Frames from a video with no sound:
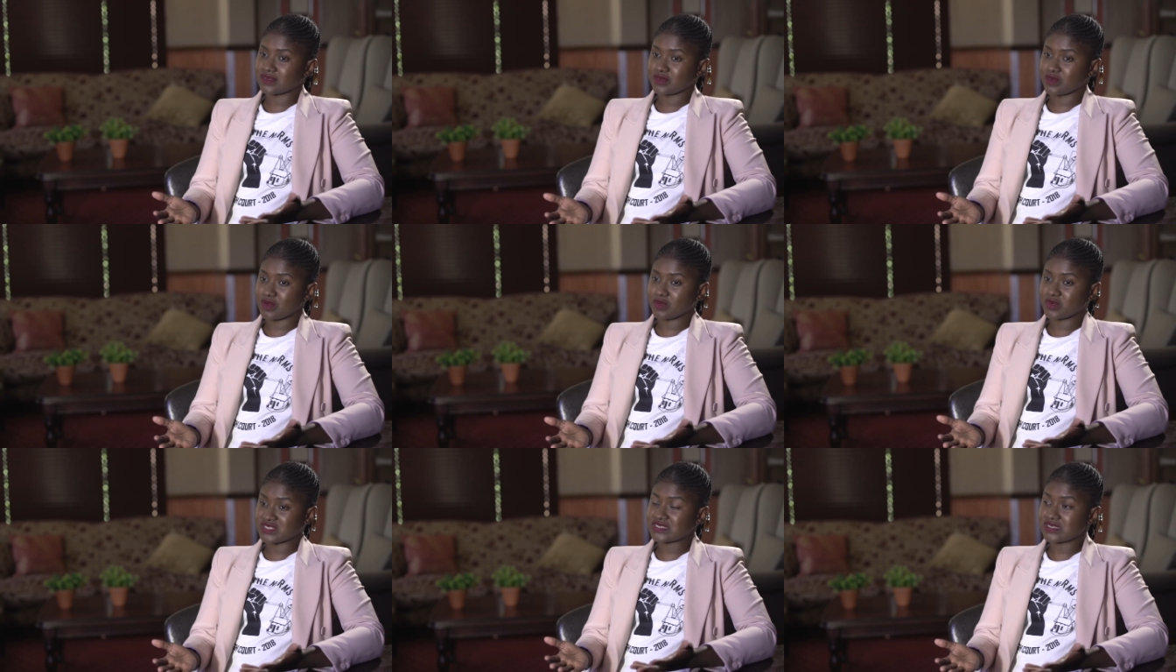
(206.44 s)

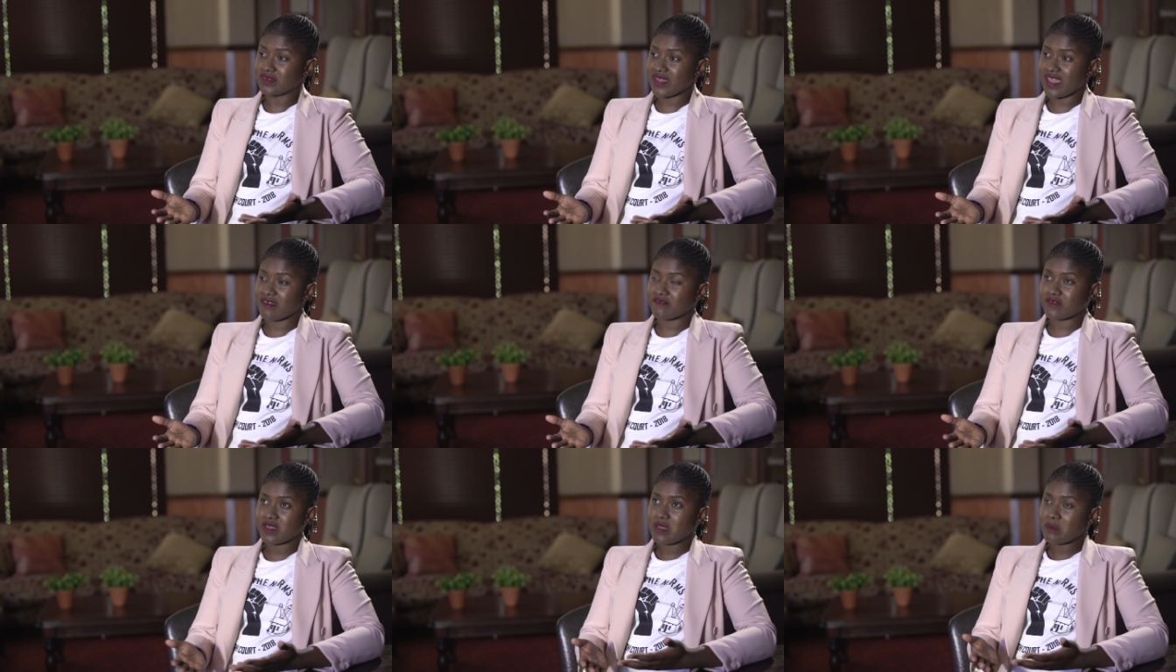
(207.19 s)
we still
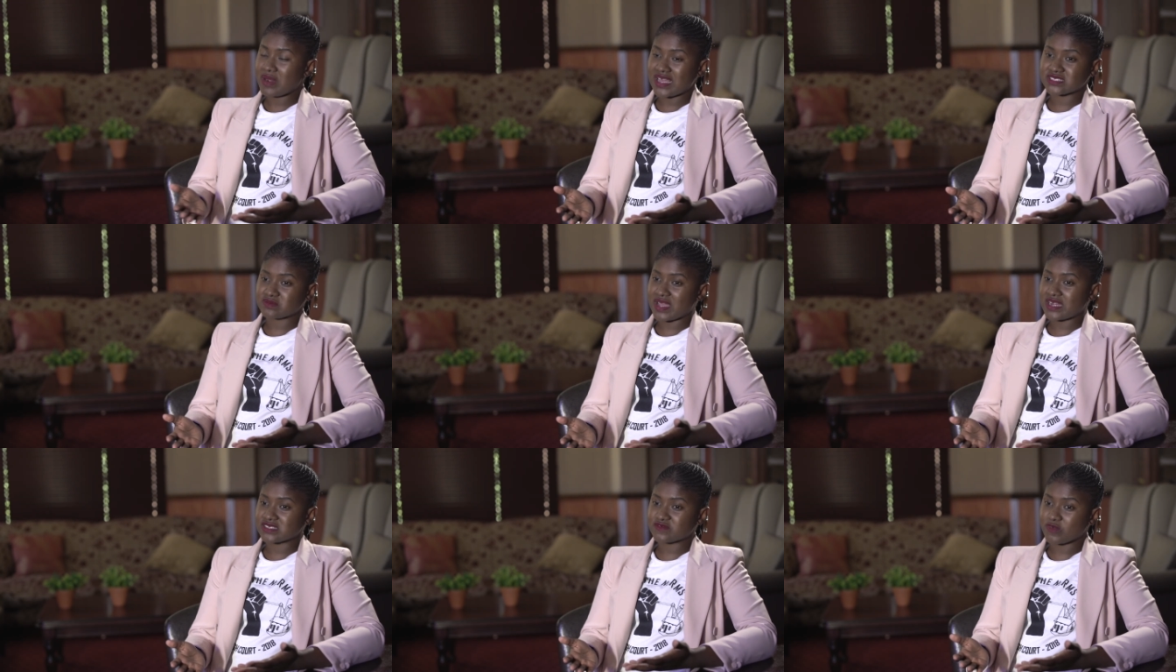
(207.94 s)
have plus
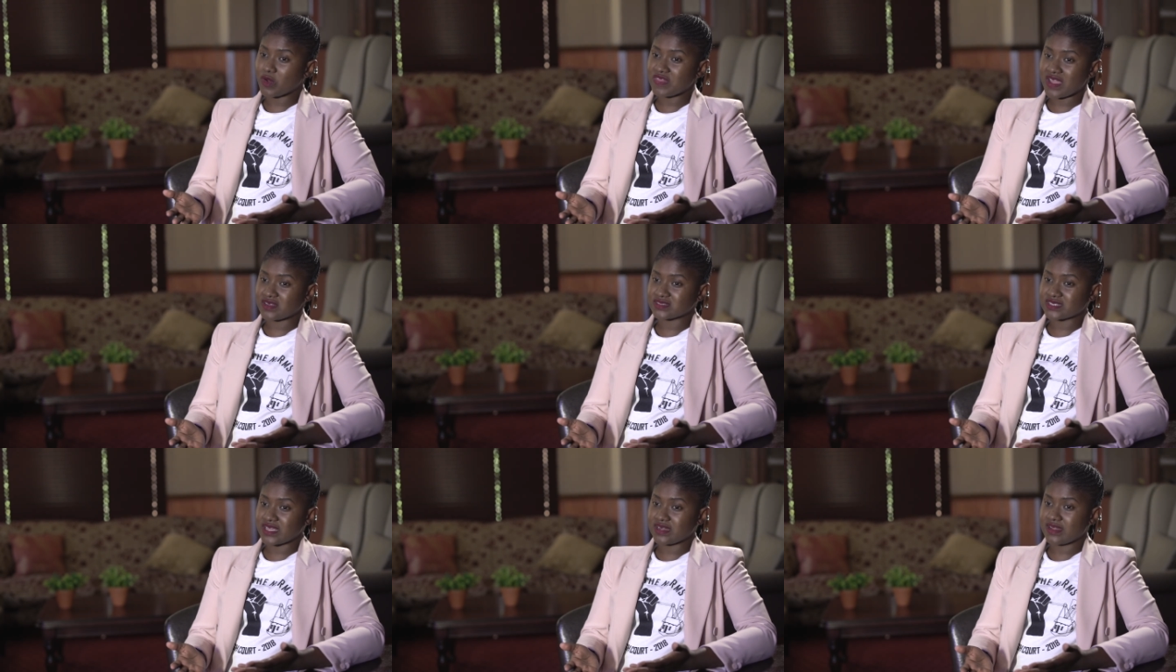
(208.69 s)
minus
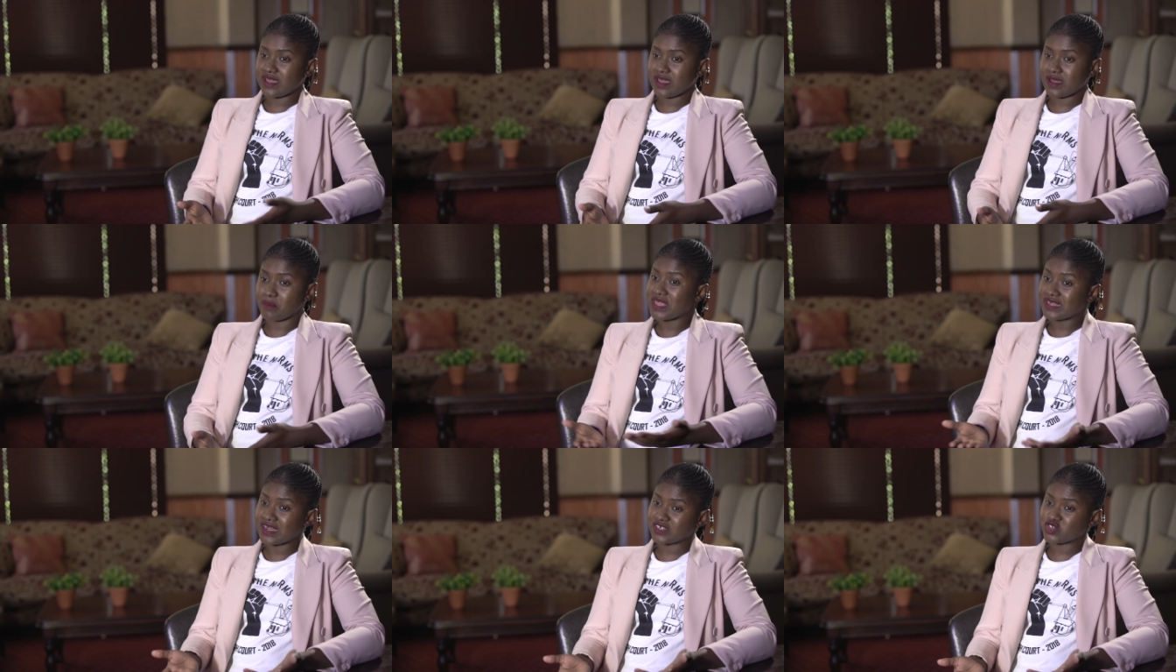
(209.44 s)
4,000
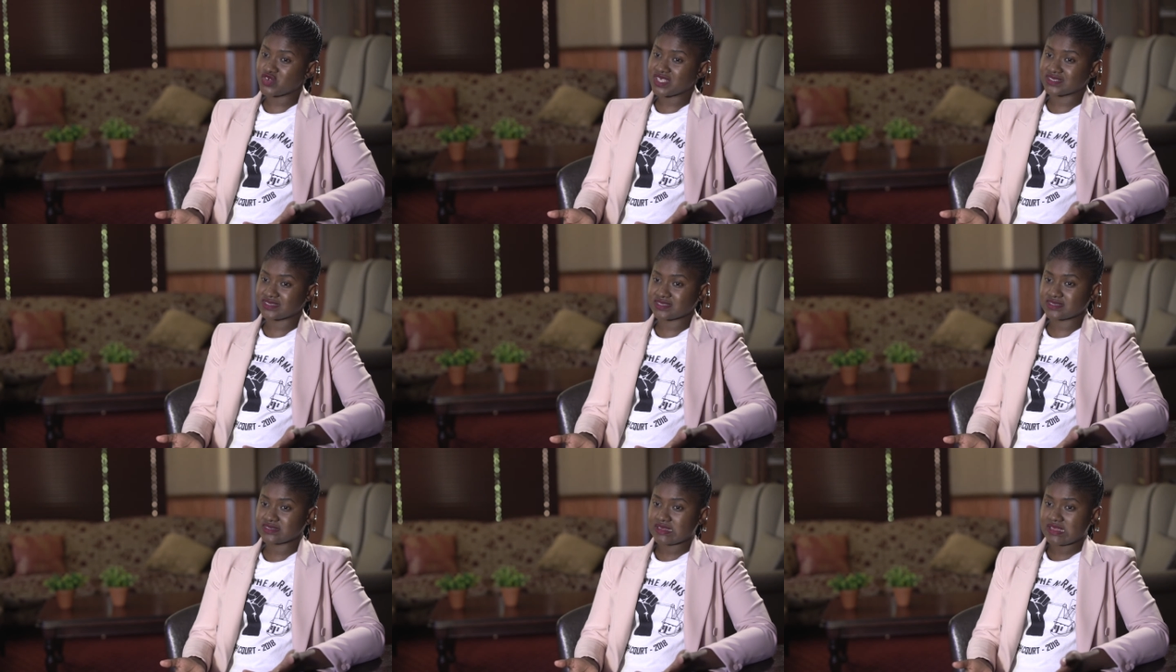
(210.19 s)
pit
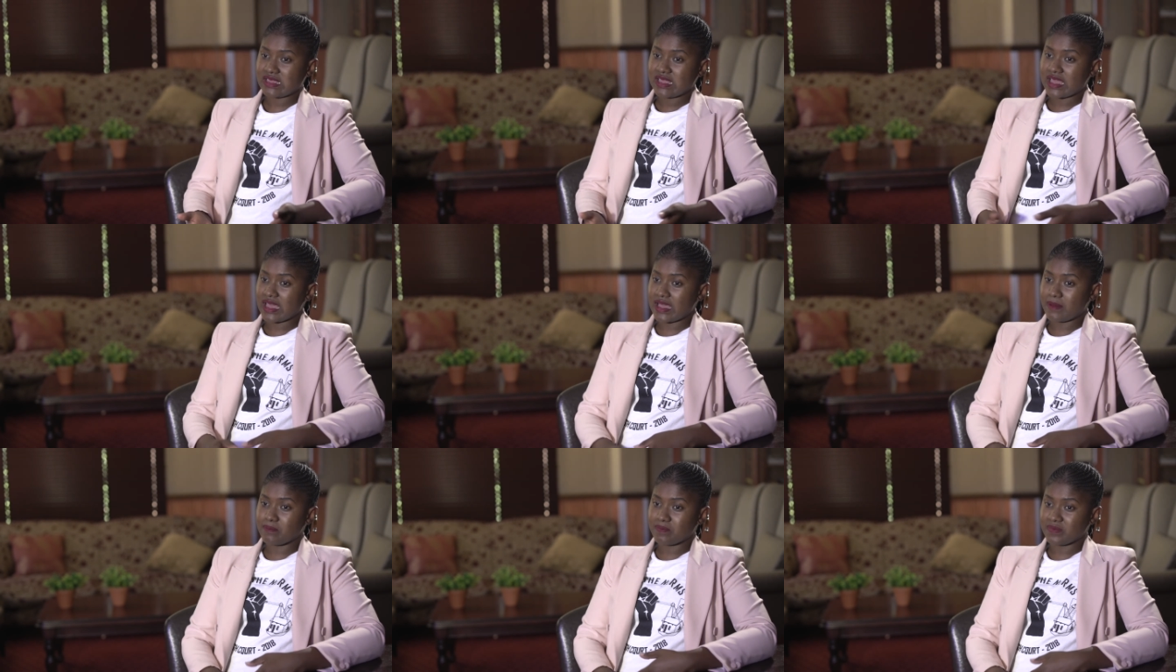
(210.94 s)
latrines
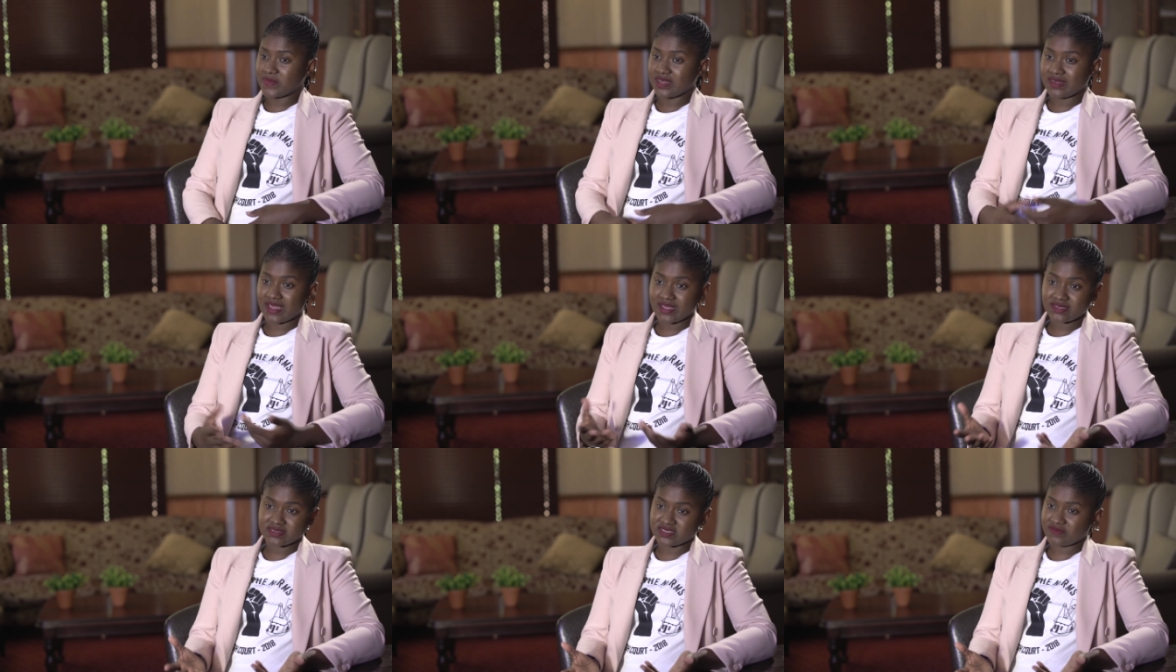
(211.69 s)

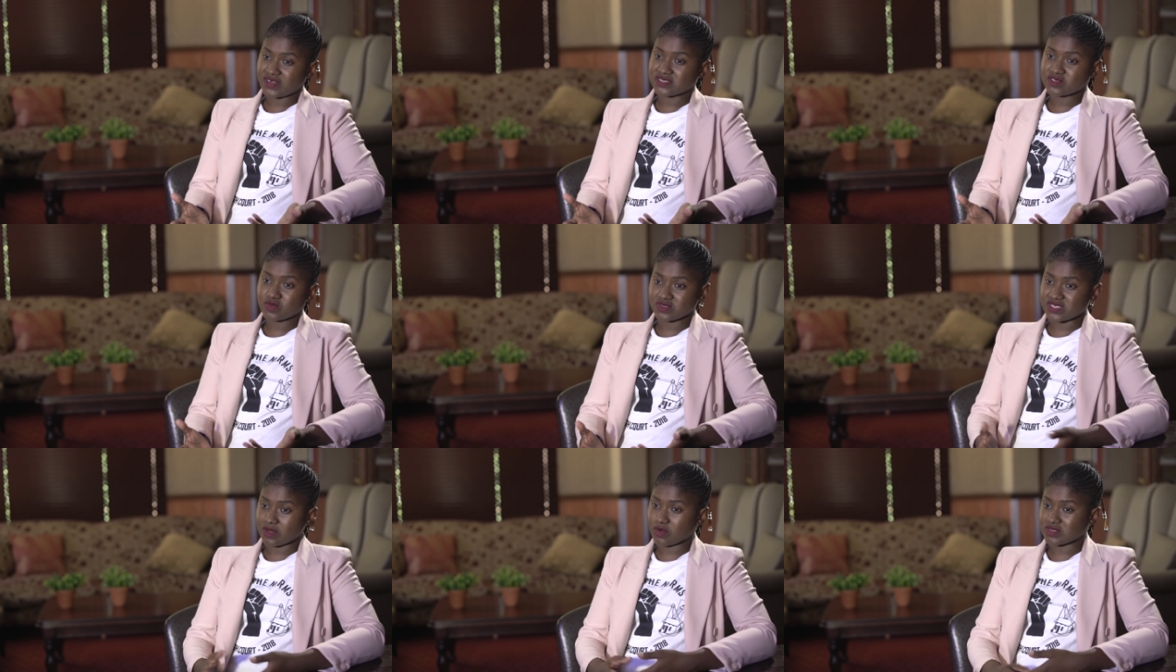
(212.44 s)
in different
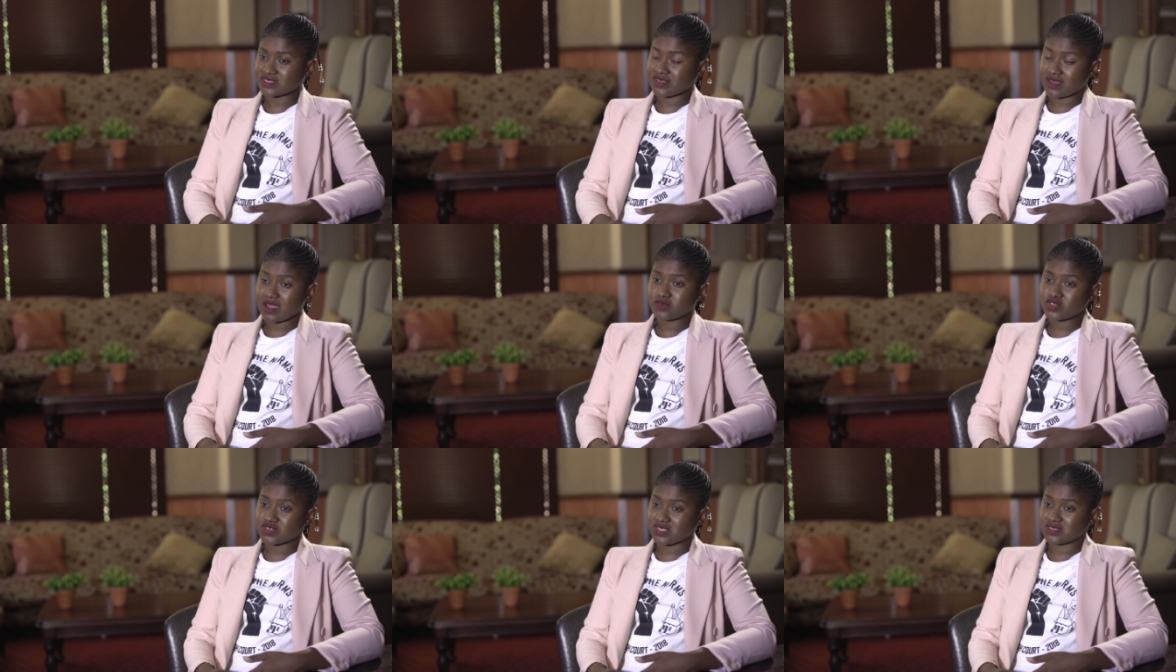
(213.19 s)
schools across the
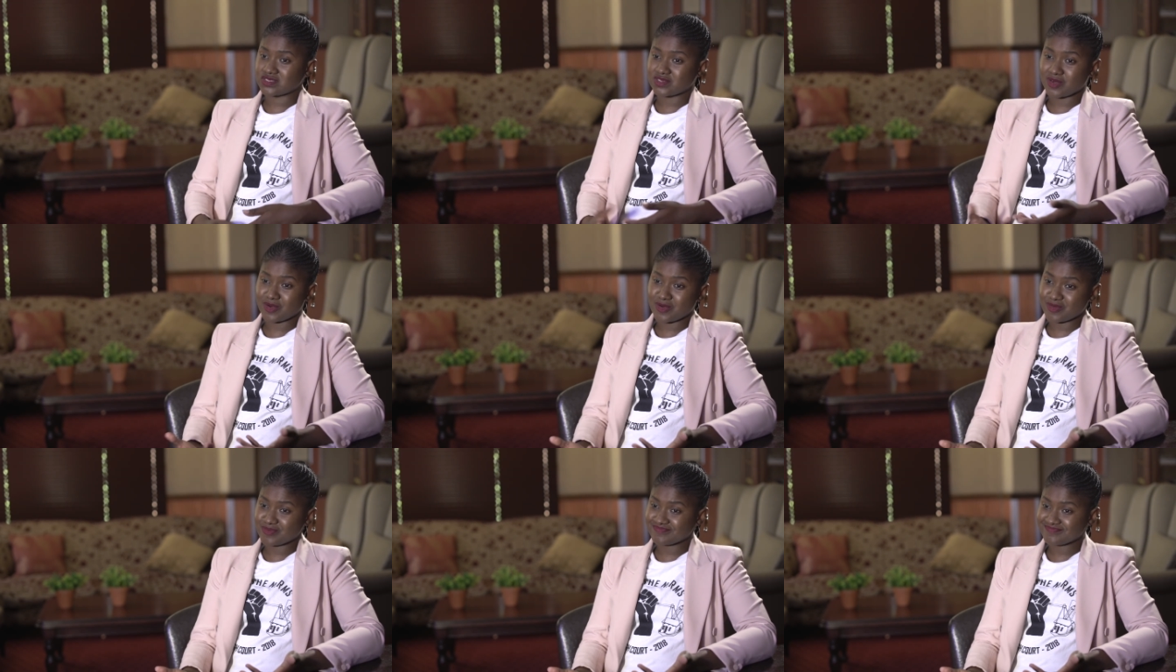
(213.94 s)
country.
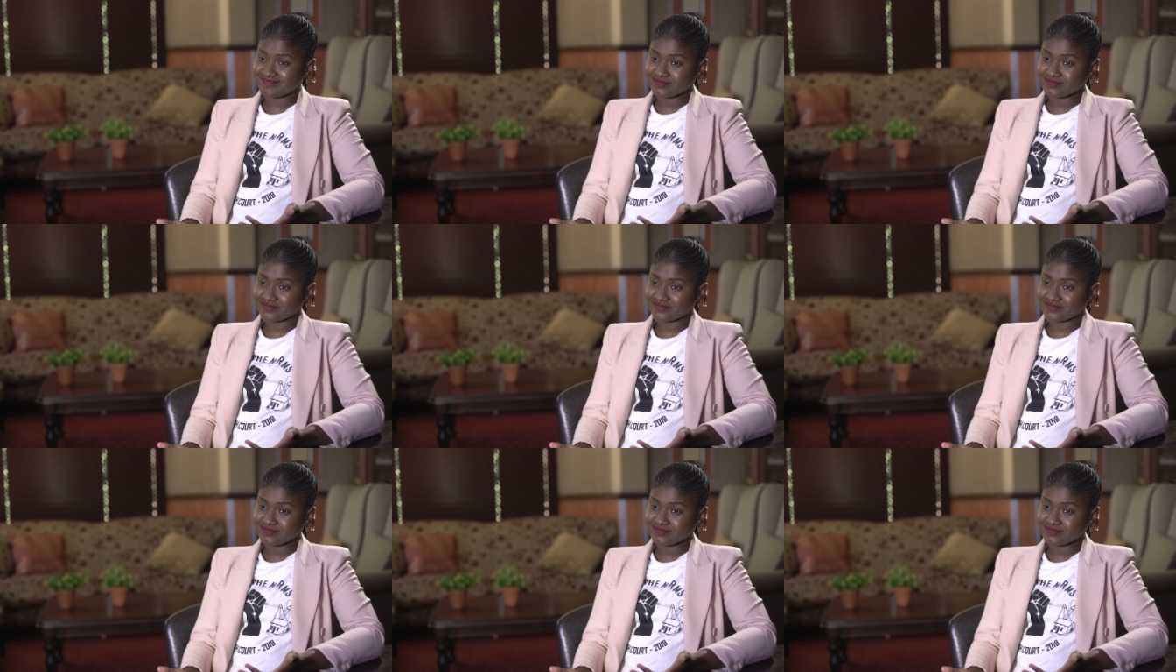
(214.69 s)
So